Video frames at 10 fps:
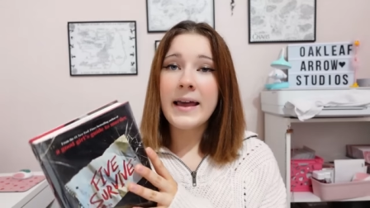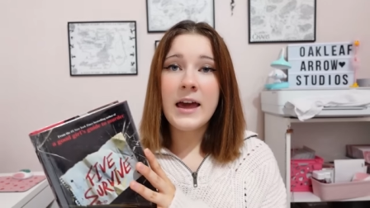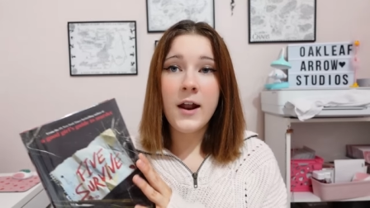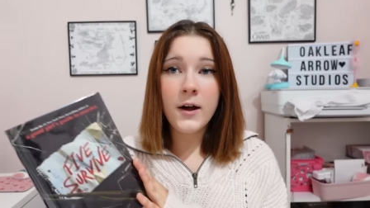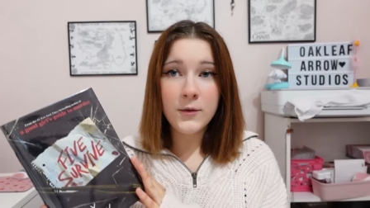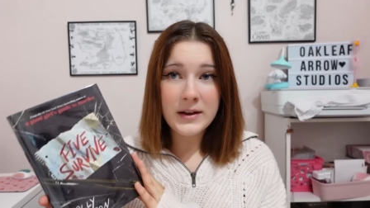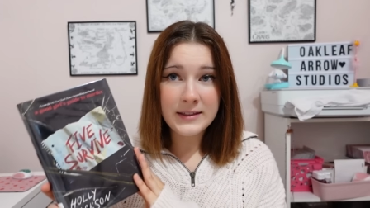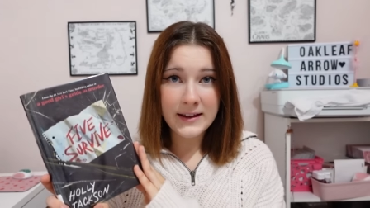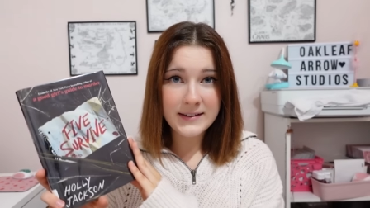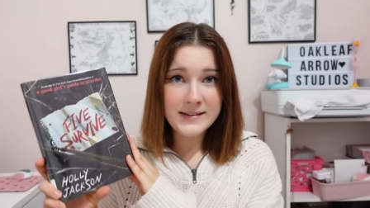I cannot
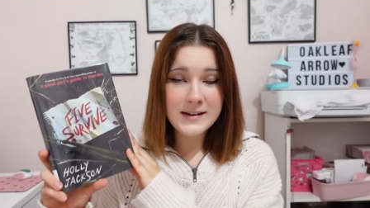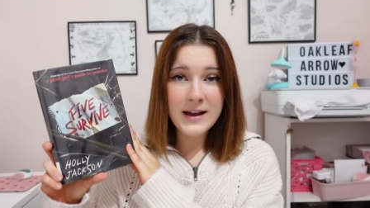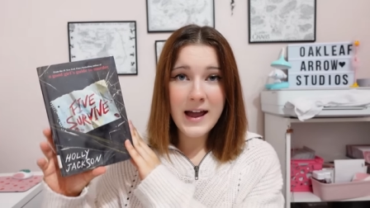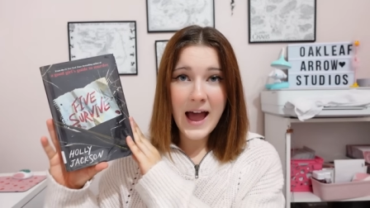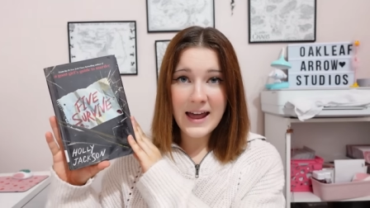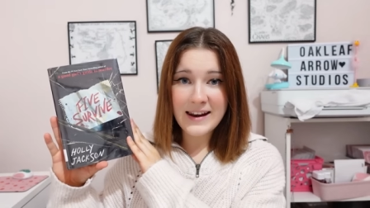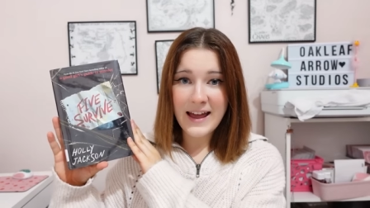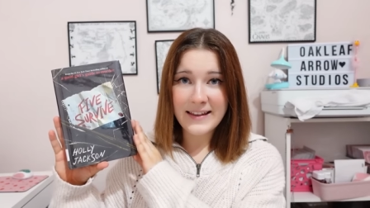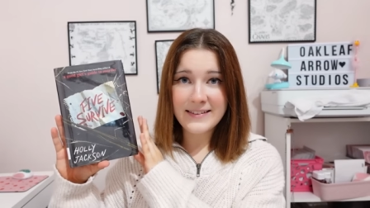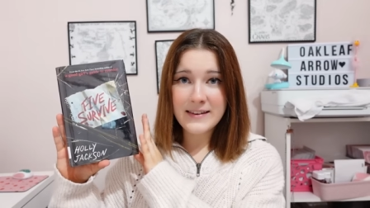read this at
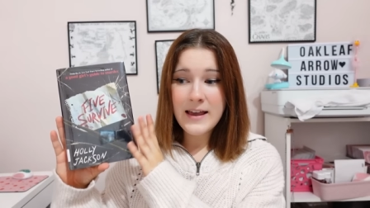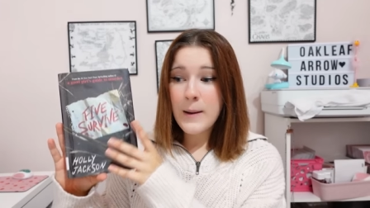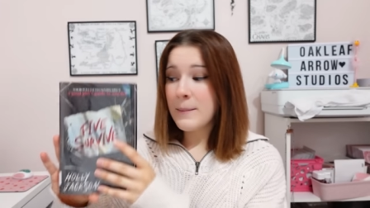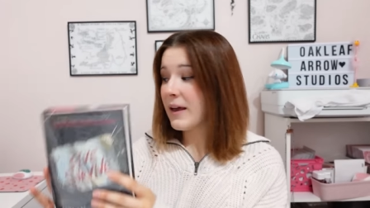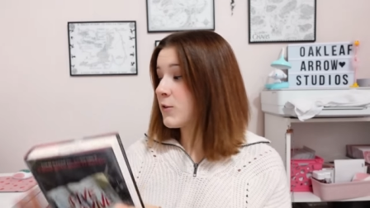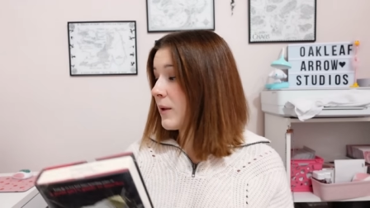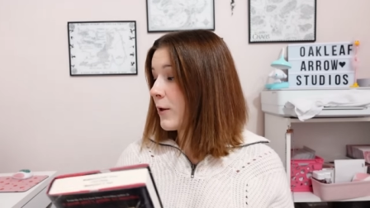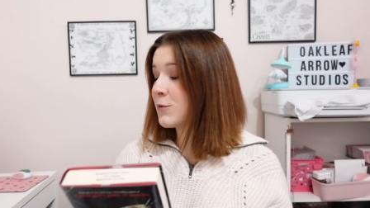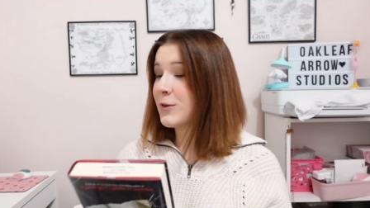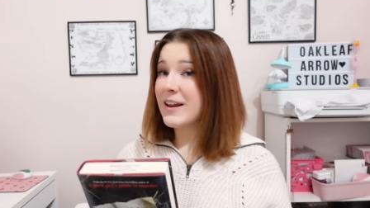night because when I
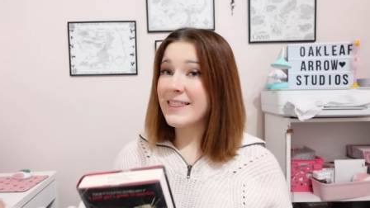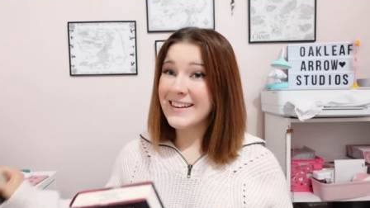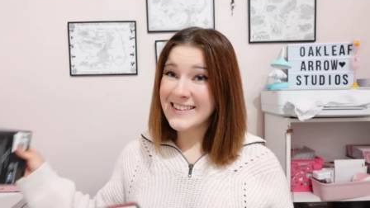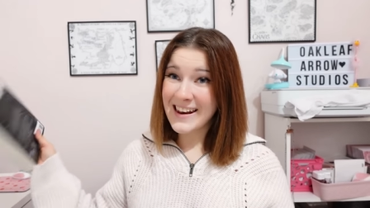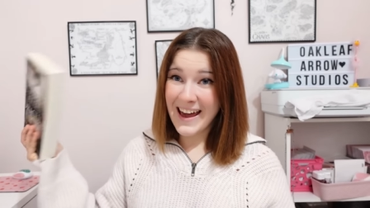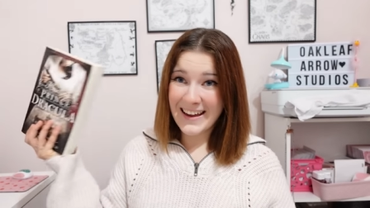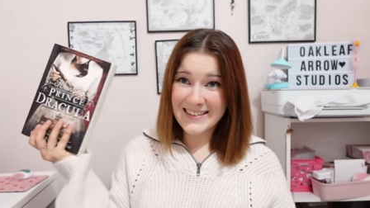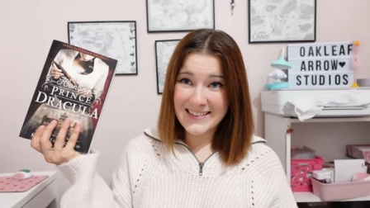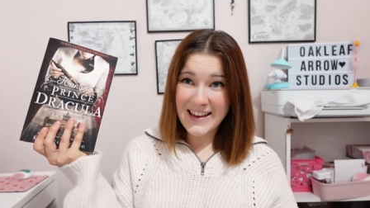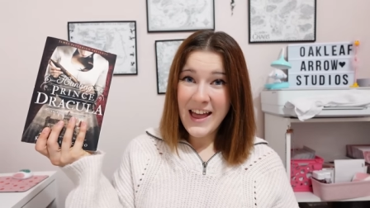was reading this at
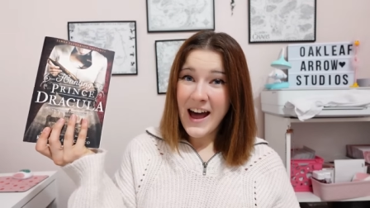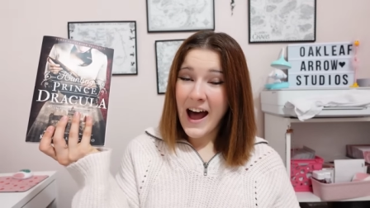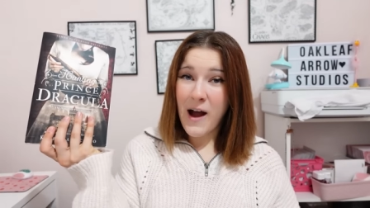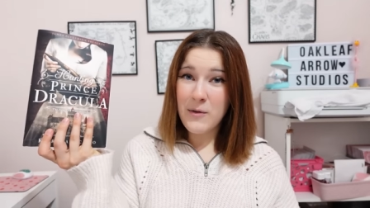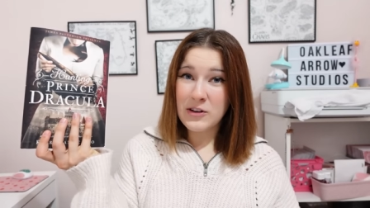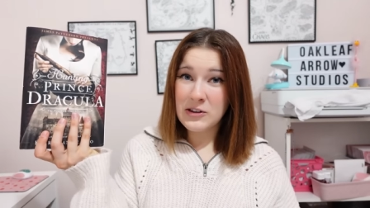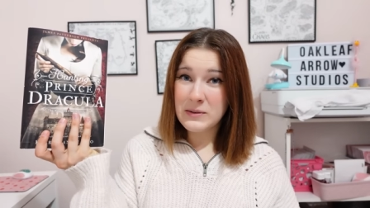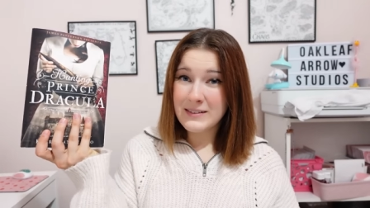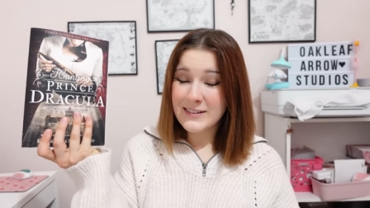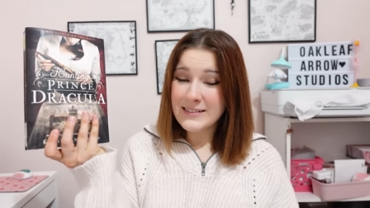night, I
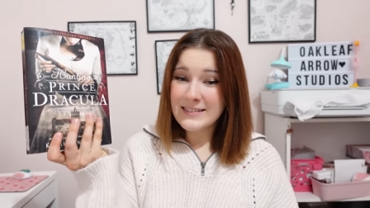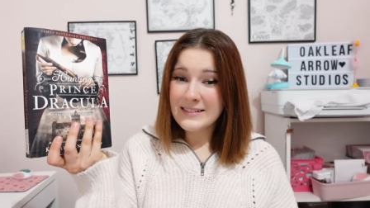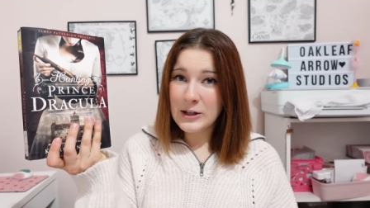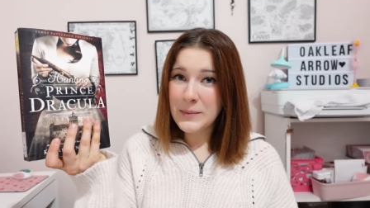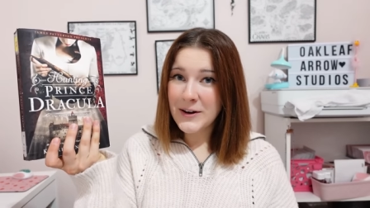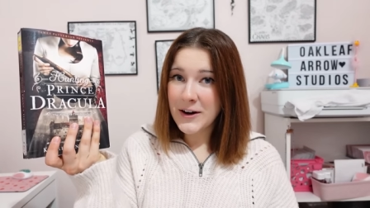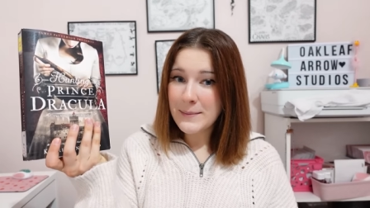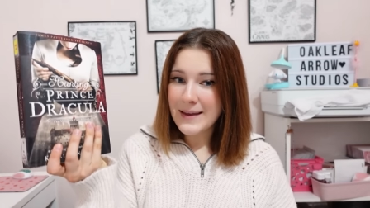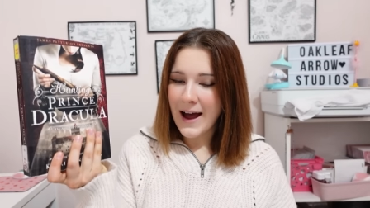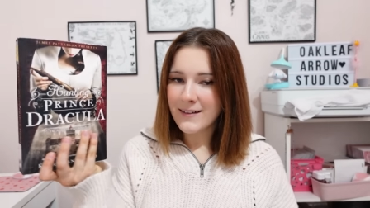was a little bit
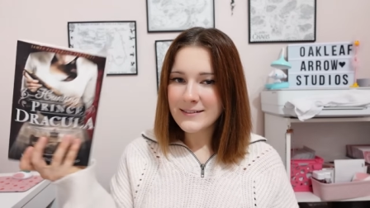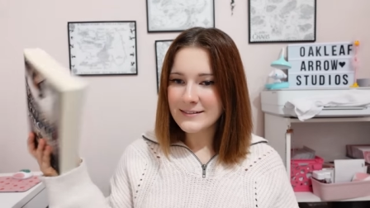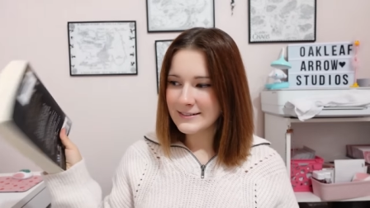creeped out.